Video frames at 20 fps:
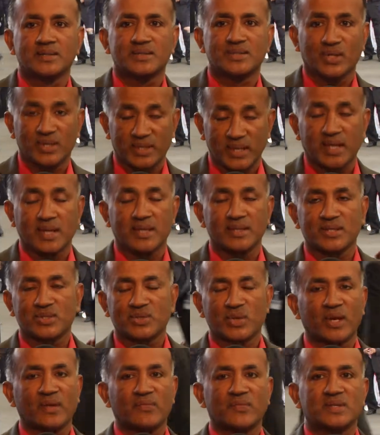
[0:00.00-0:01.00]
today, the
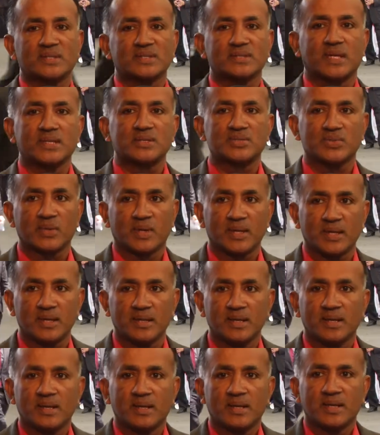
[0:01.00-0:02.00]
21st century,
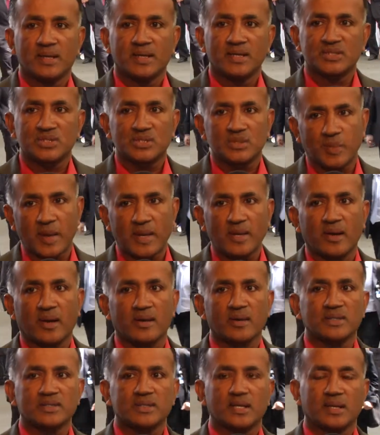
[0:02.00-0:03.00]
is to speak
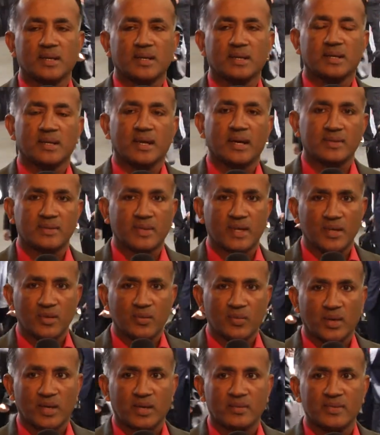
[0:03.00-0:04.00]
honestly. And I think
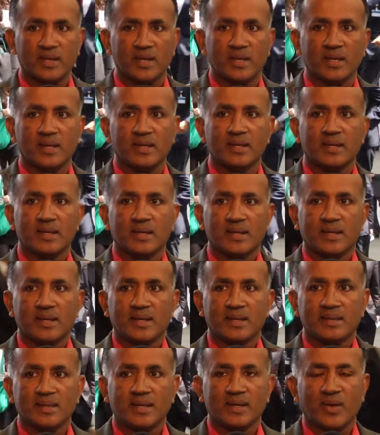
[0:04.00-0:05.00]
one of the
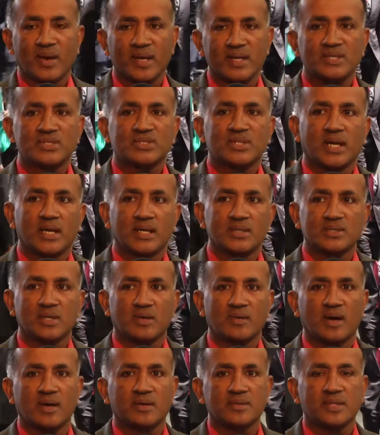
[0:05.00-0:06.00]
greatest challenge
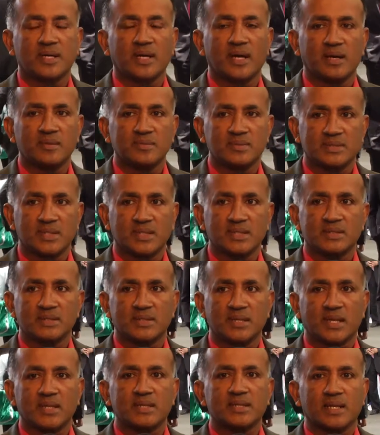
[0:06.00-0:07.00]
of our times
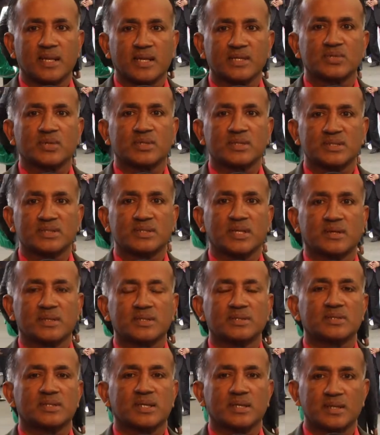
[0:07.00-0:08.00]
is intellectual
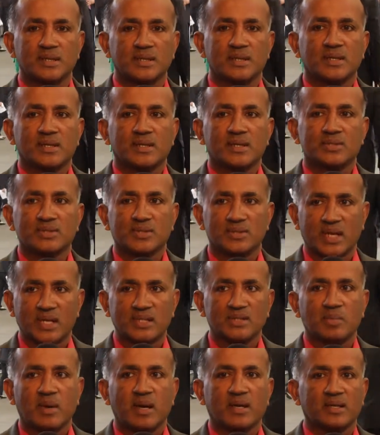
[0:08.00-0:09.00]
dishonesty. So
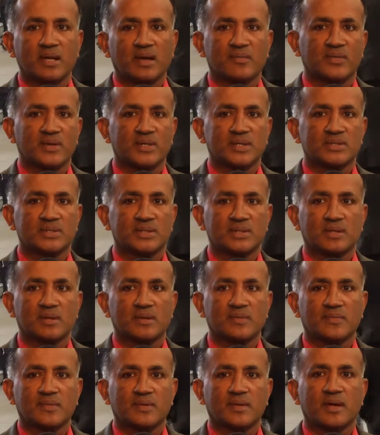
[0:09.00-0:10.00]
that's my definition
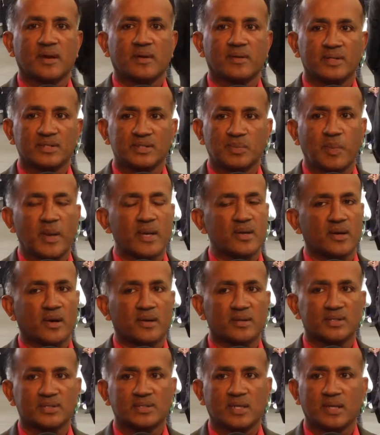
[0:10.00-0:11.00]
of courage. Speak
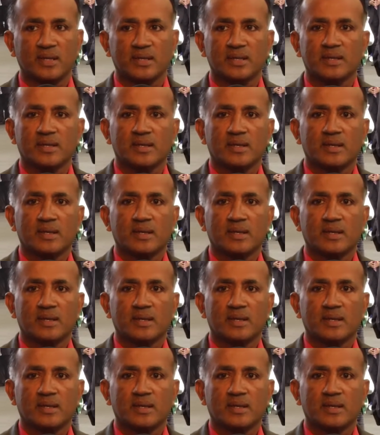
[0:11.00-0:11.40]
honestly,